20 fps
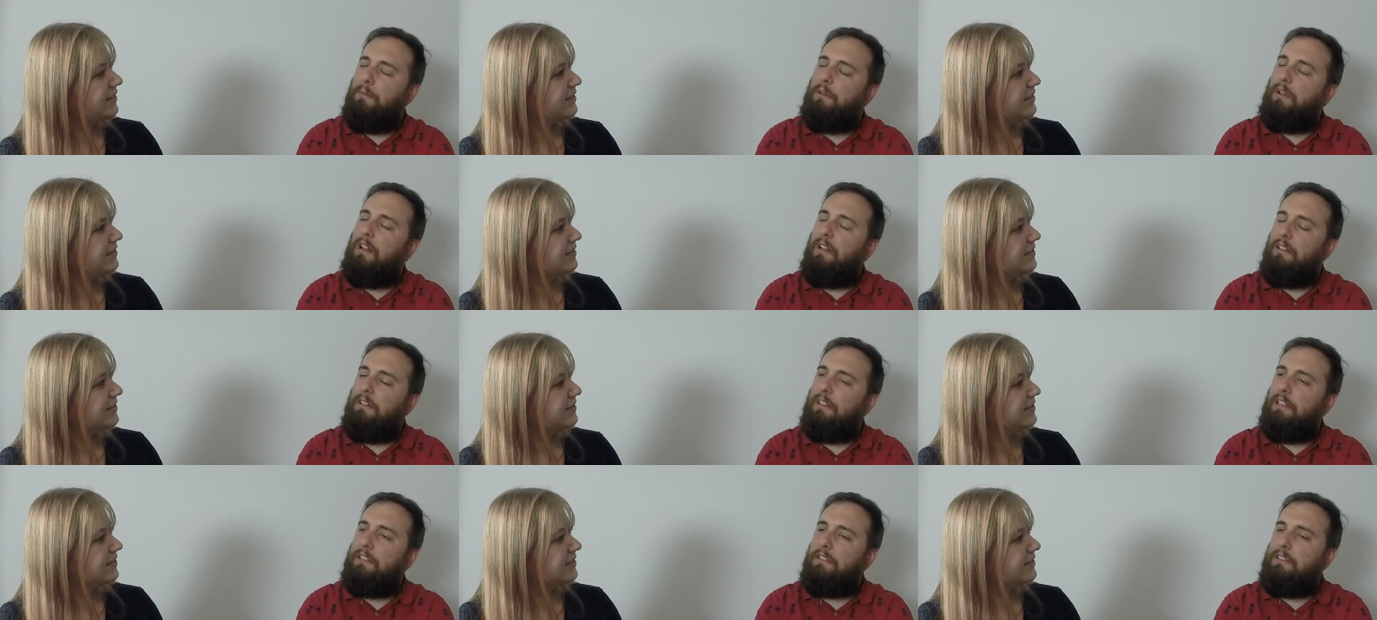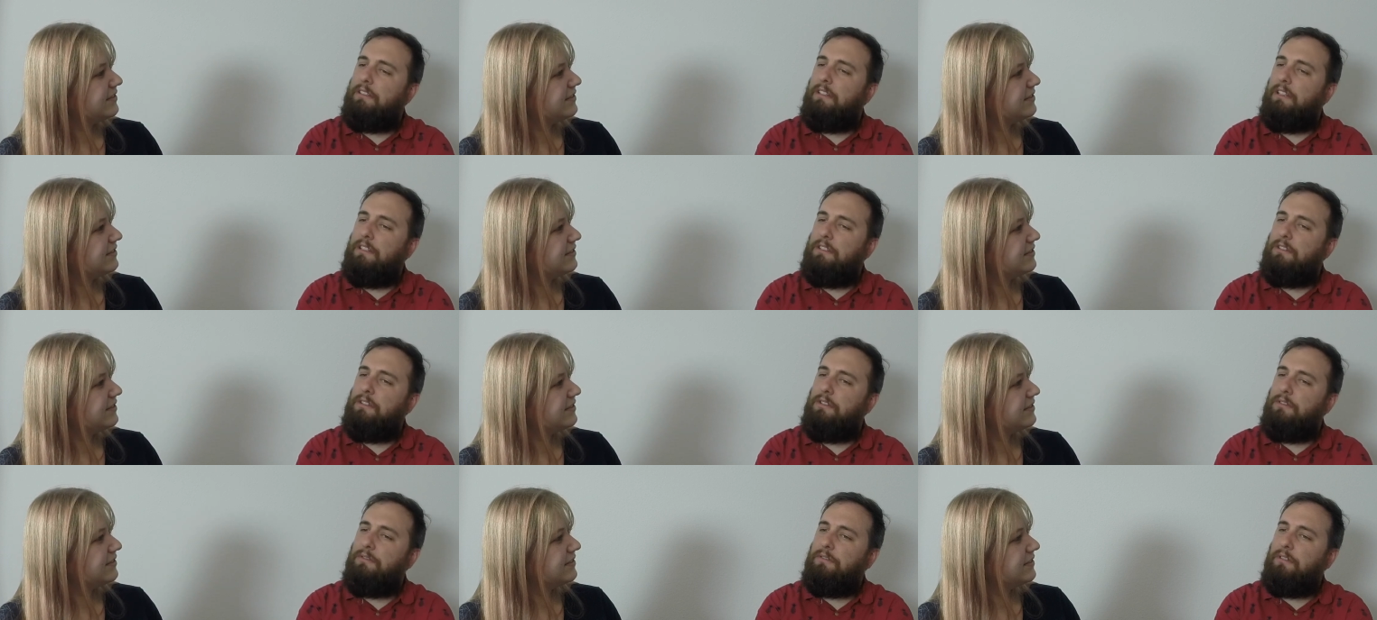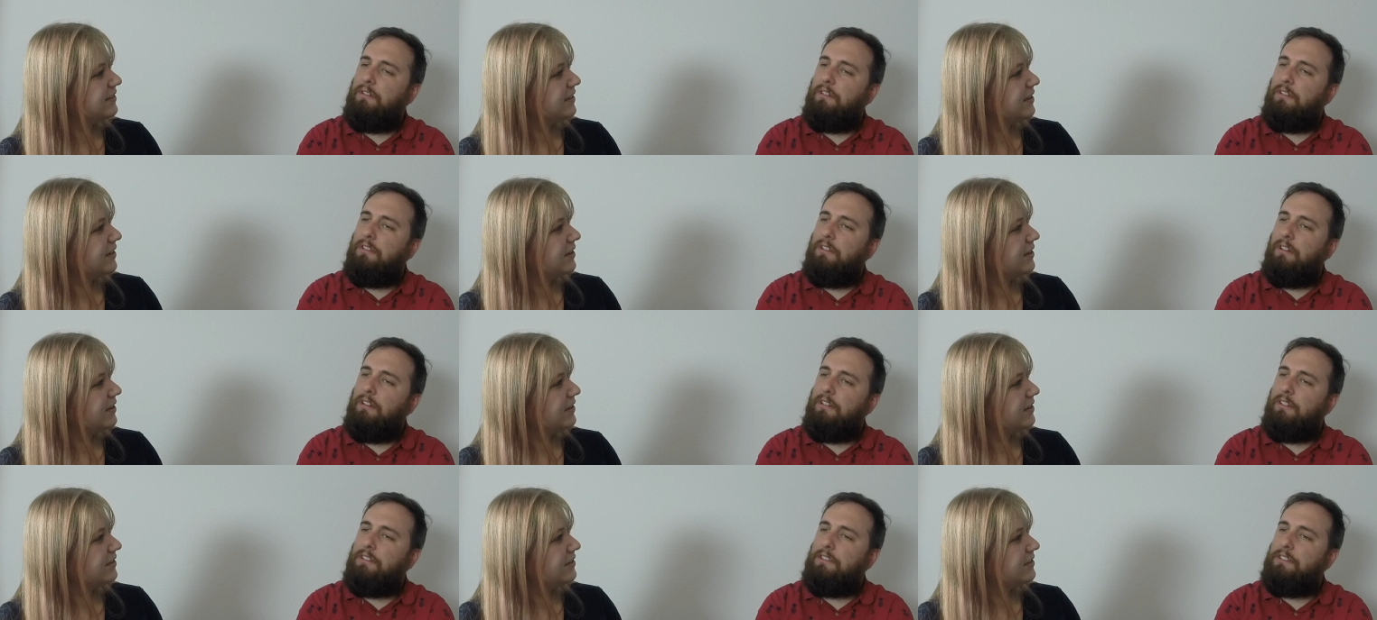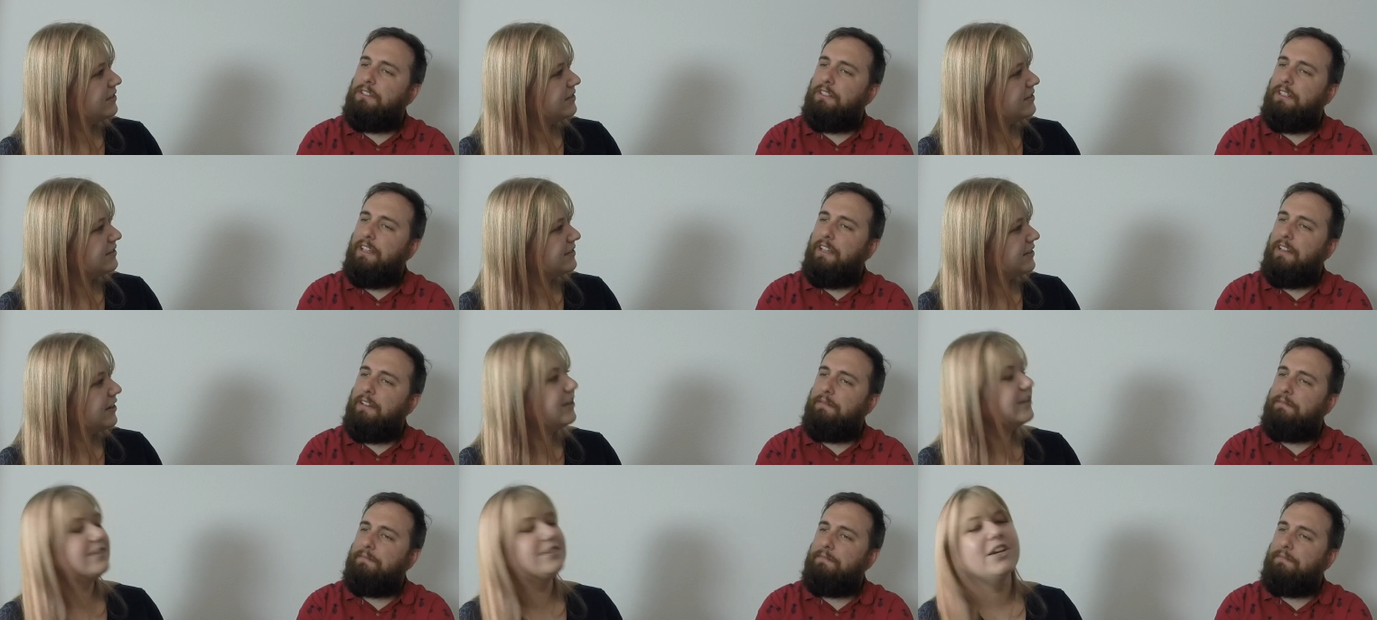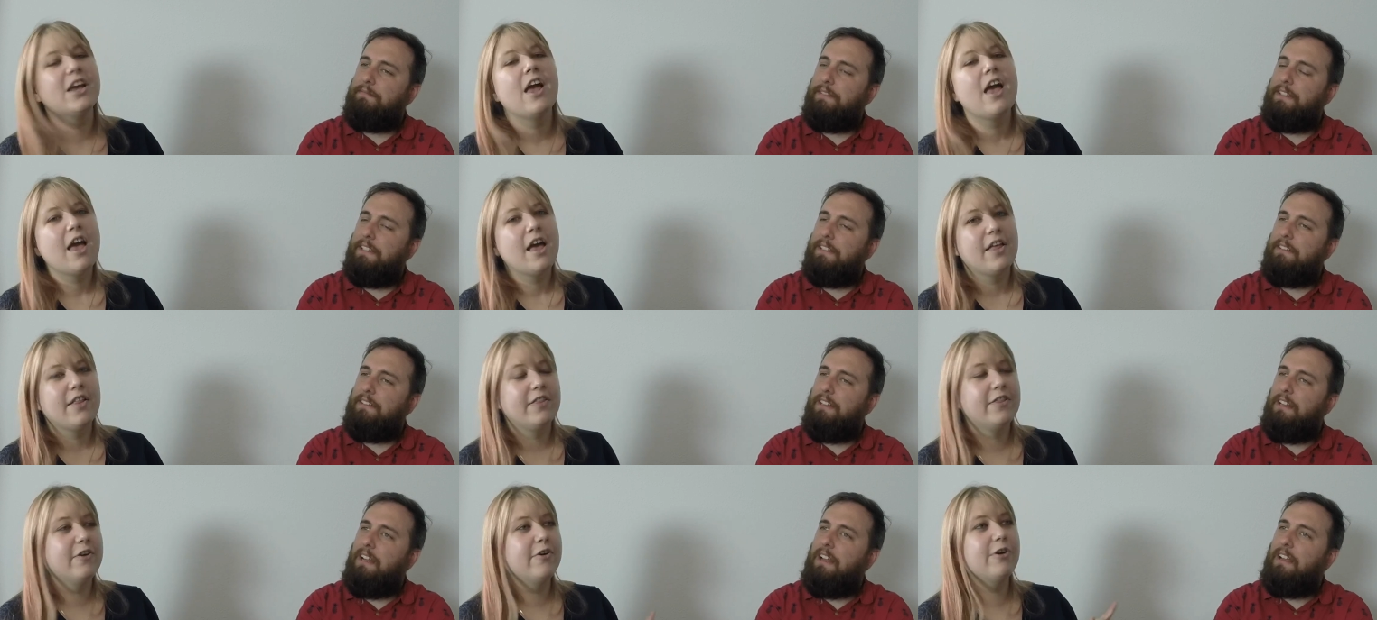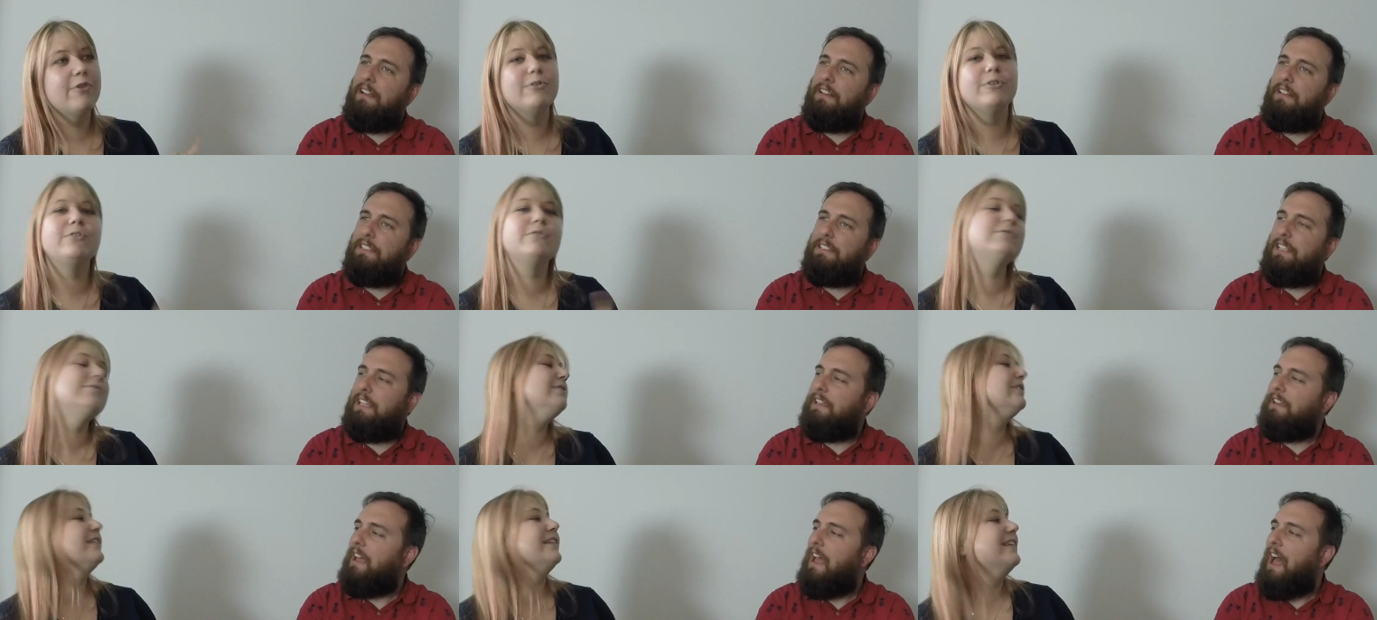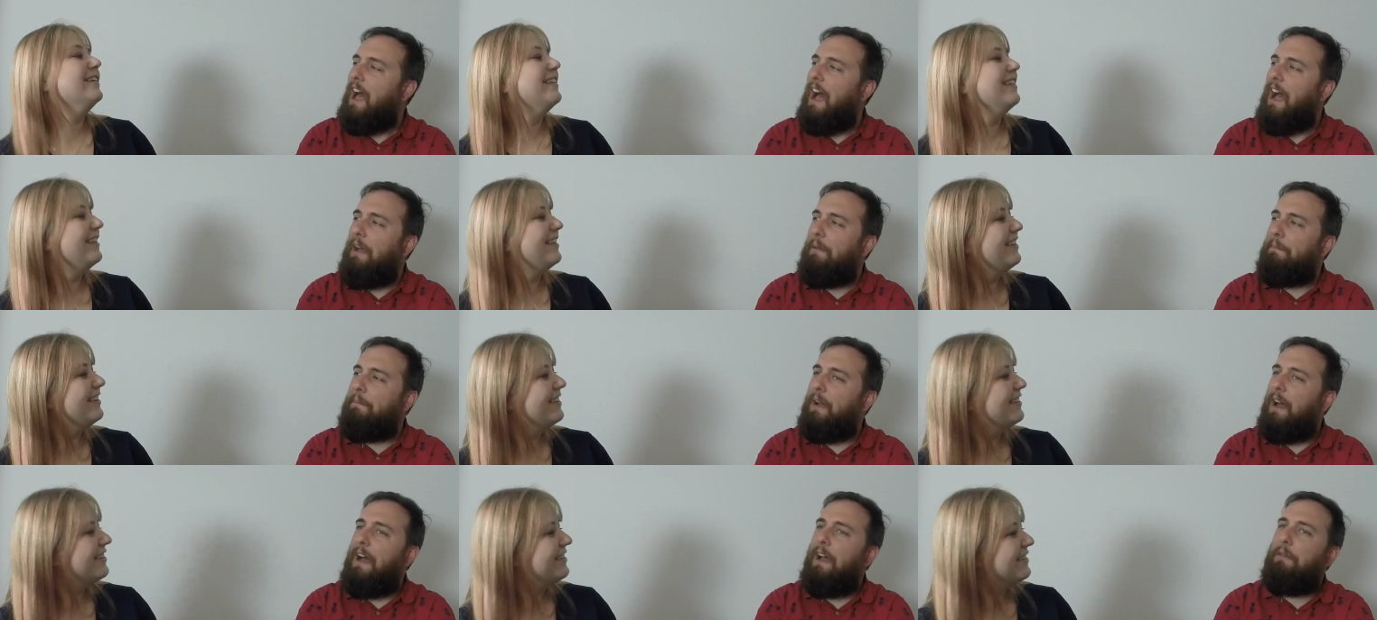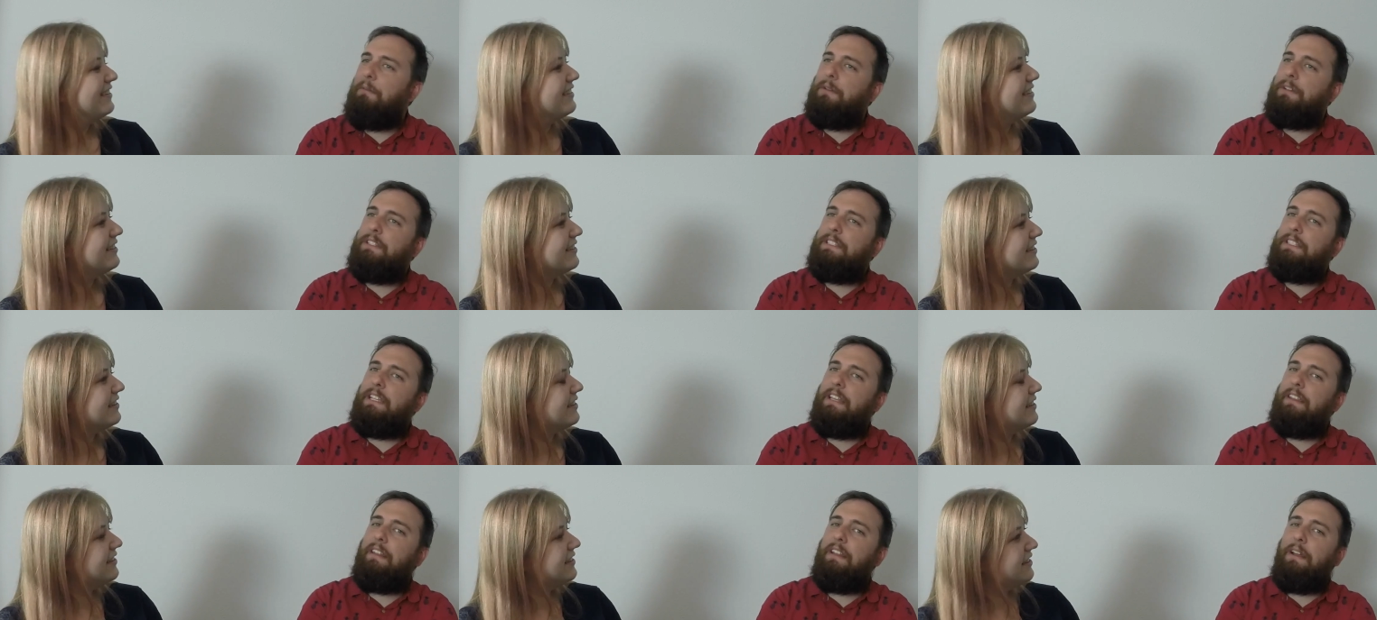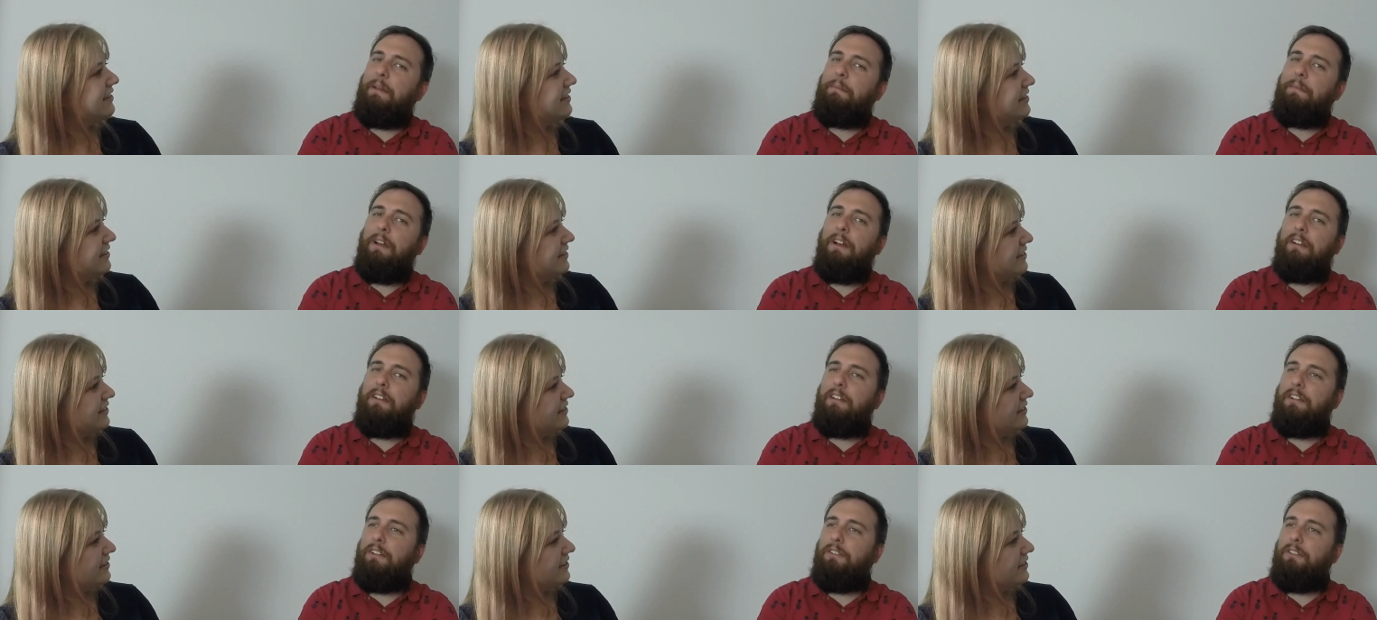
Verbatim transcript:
Speaker 1: Well, let's let's go for a large. Yeah. Large. Yeah. Though I will. Like I I would say that I'm not